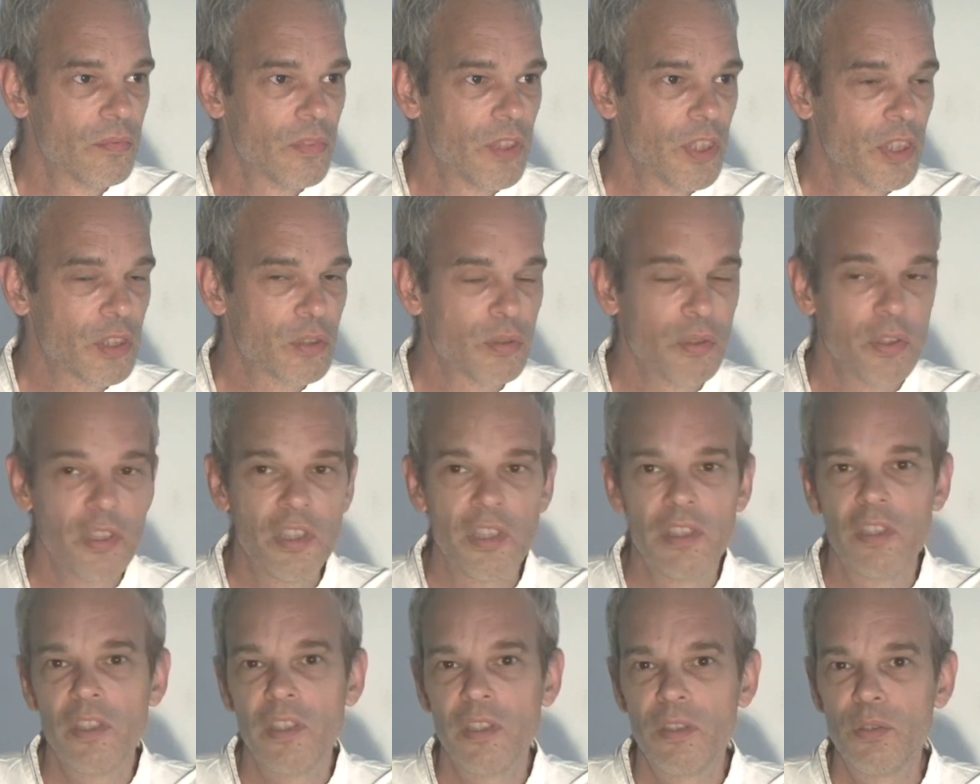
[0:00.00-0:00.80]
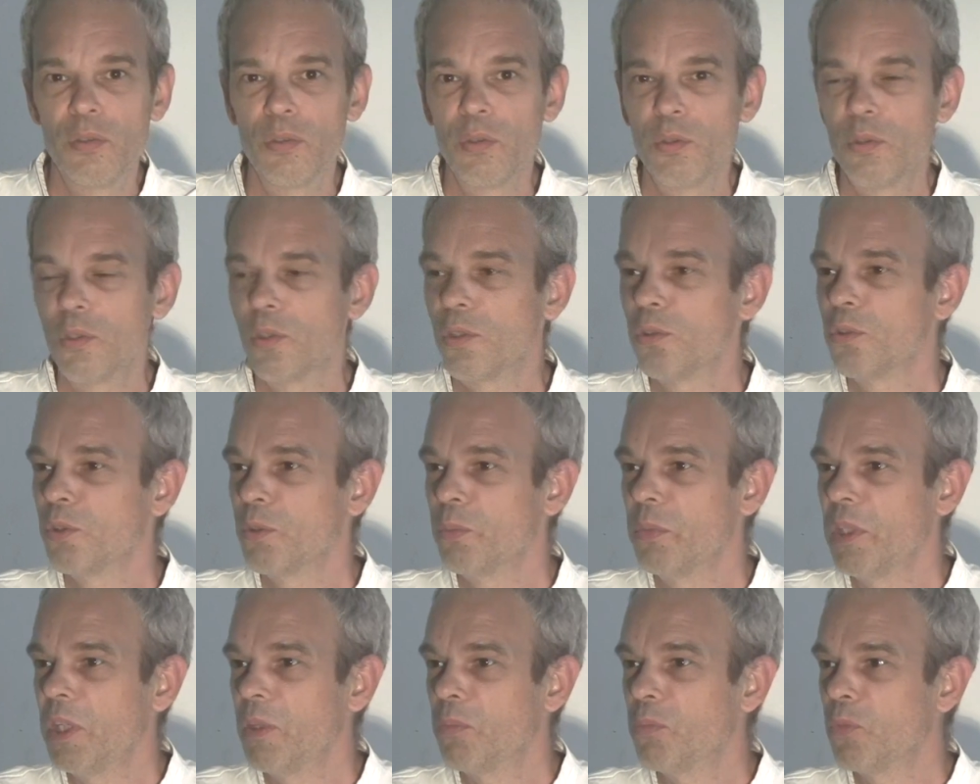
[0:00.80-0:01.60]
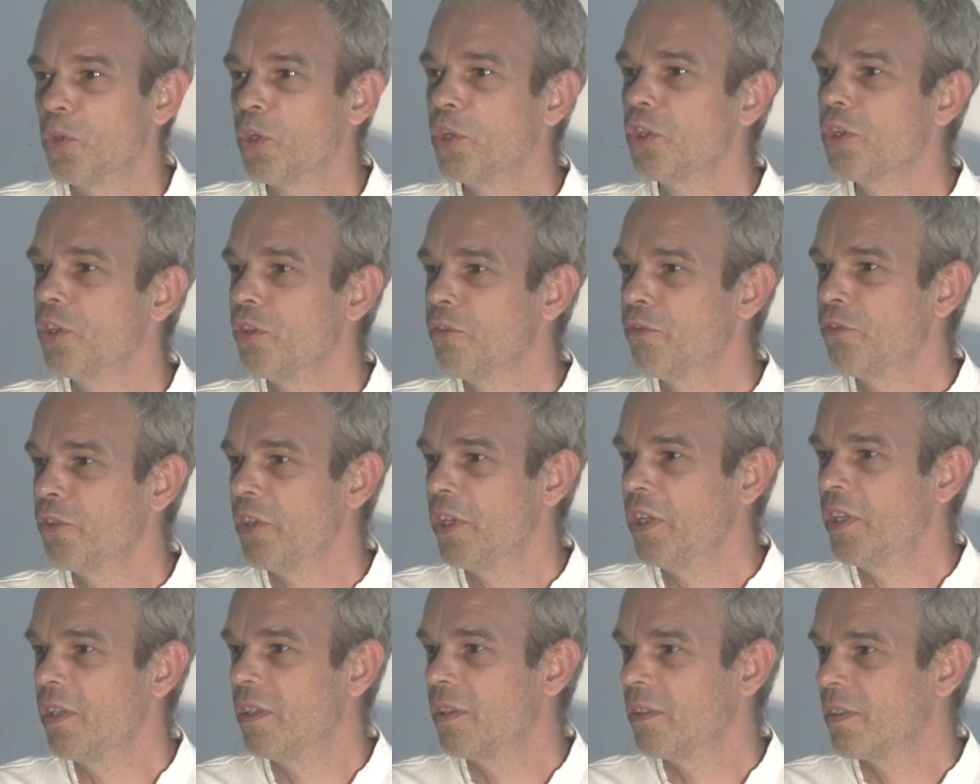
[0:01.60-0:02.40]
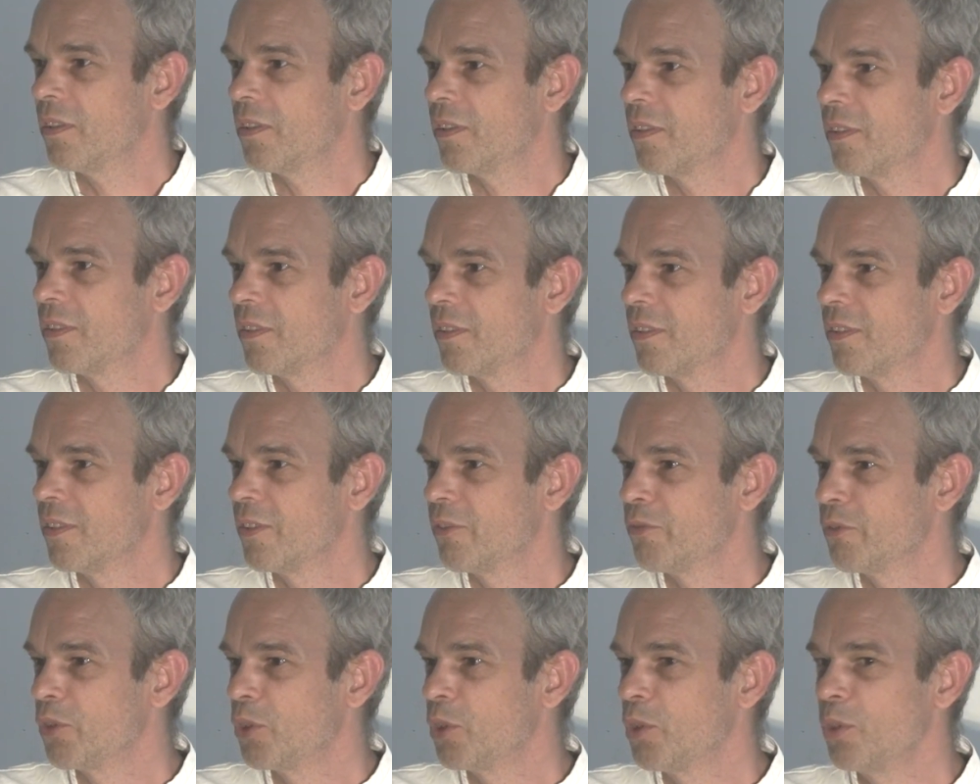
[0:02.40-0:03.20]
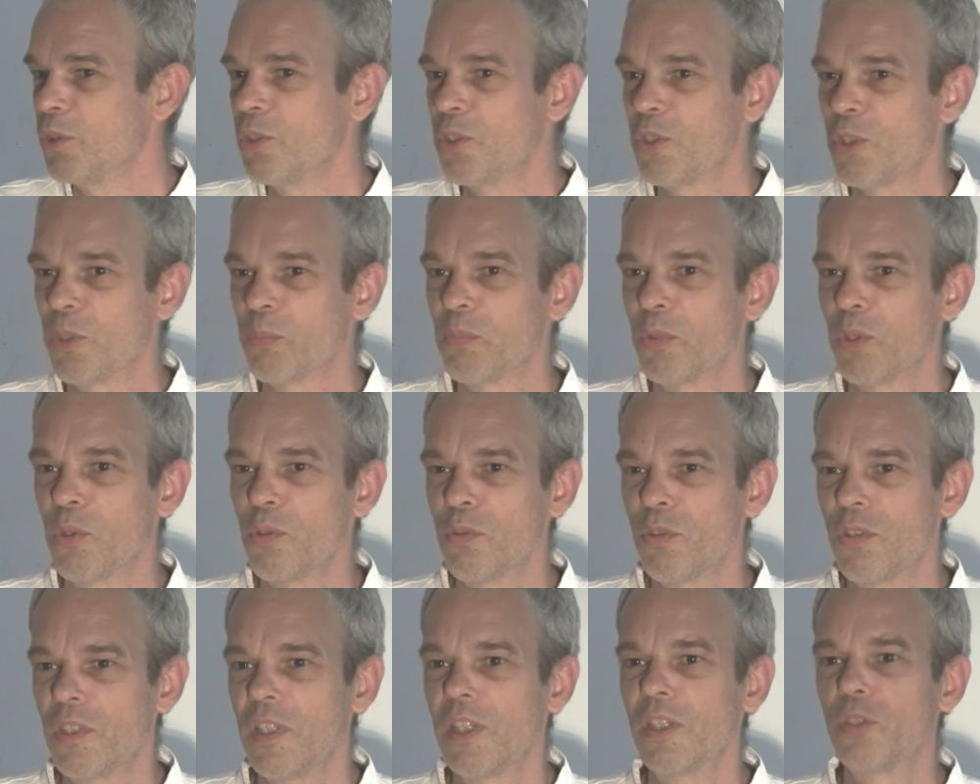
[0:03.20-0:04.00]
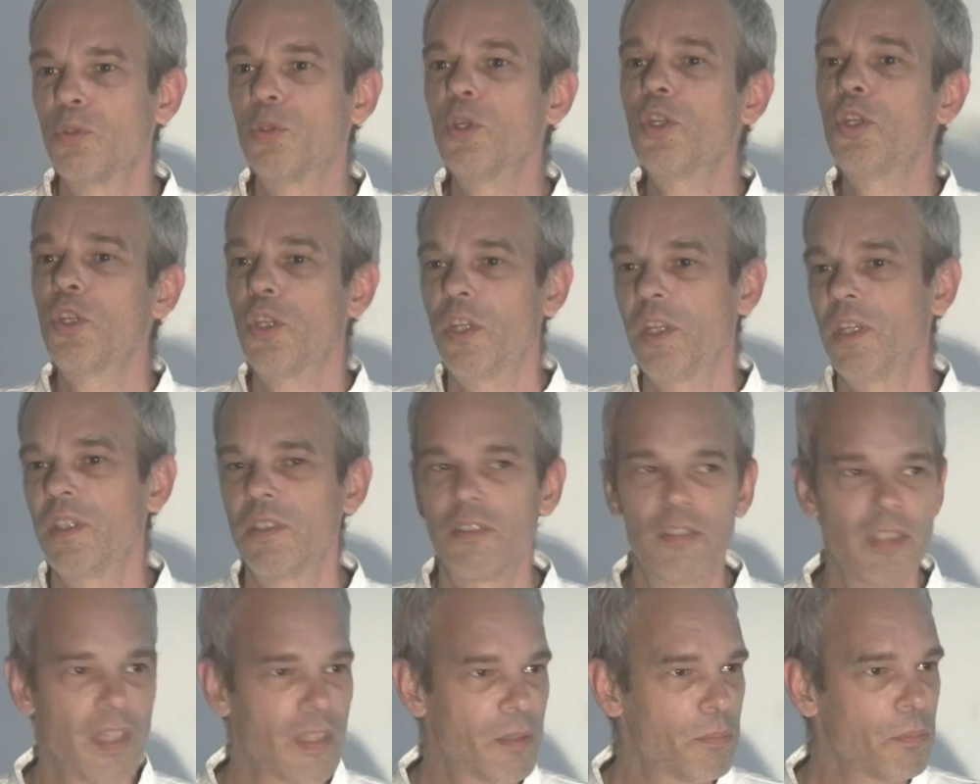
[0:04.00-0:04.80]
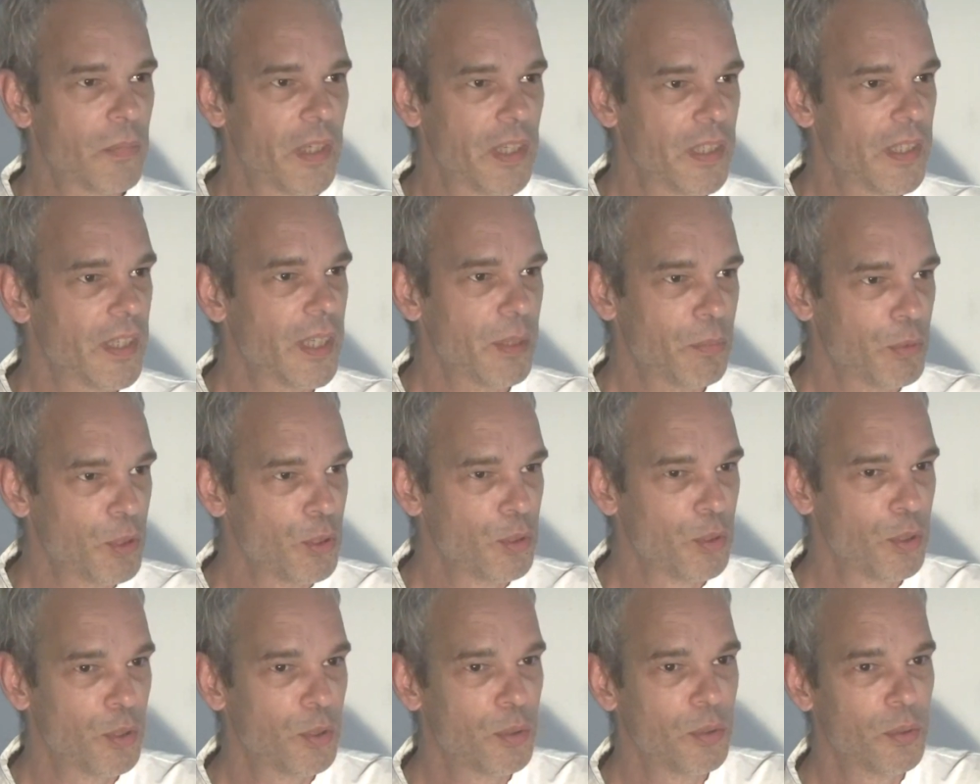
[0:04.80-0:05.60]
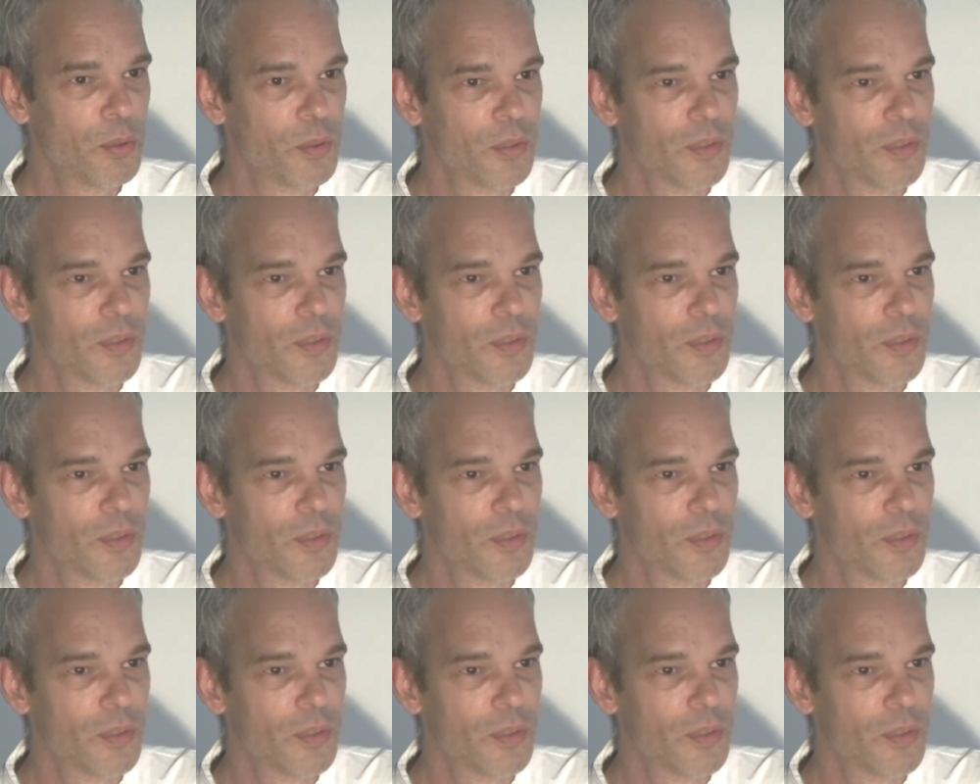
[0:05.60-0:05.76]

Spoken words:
Actually, then you ought to be more afraid of all the supposedly good things that might happen to you,